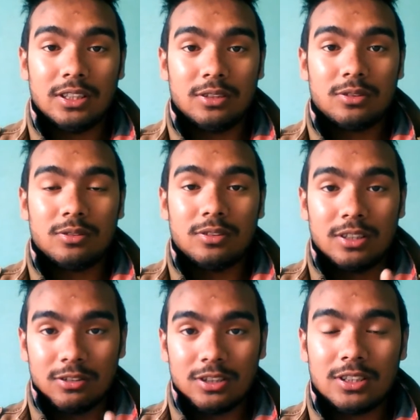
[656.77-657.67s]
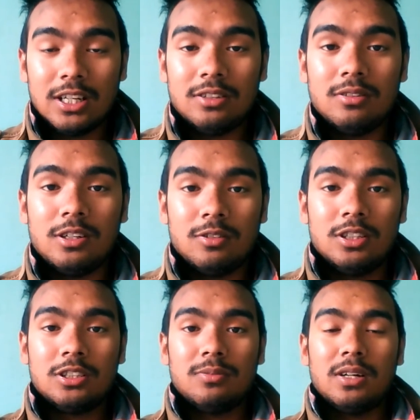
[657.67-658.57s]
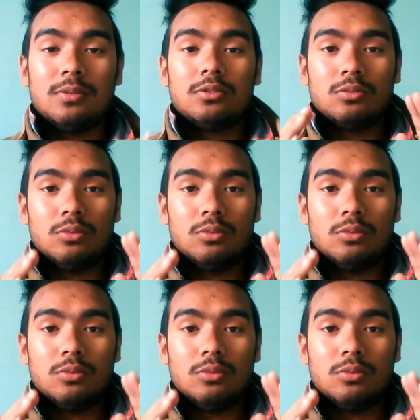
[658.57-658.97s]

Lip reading: You should restart your Android smartphone